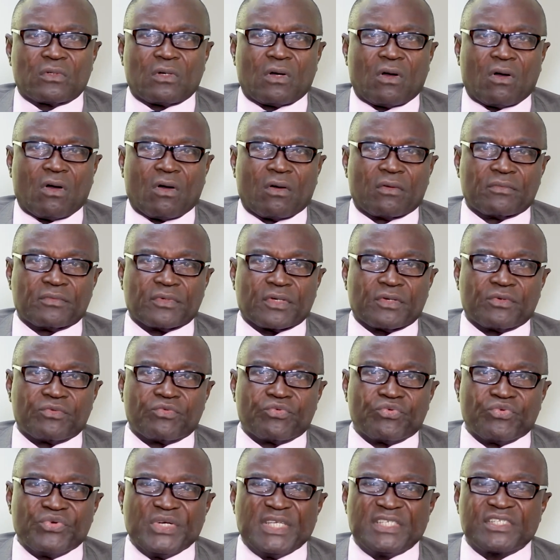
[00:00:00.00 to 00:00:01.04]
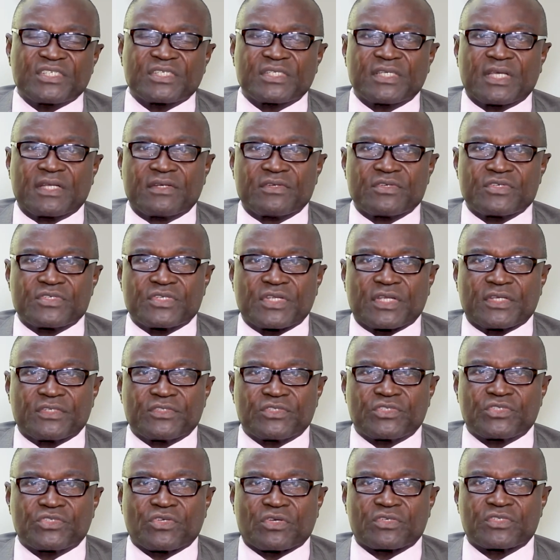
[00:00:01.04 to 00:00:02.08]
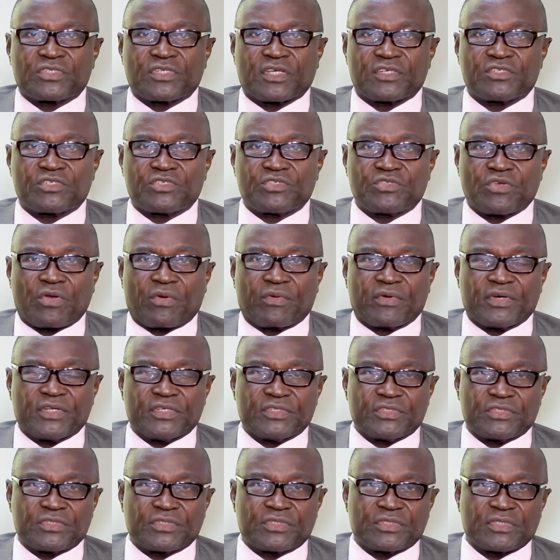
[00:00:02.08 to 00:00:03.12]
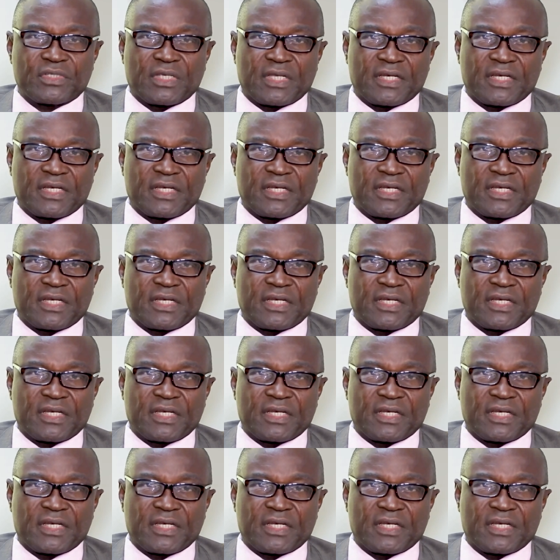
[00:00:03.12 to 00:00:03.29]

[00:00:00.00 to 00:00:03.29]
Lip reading: on recent success stories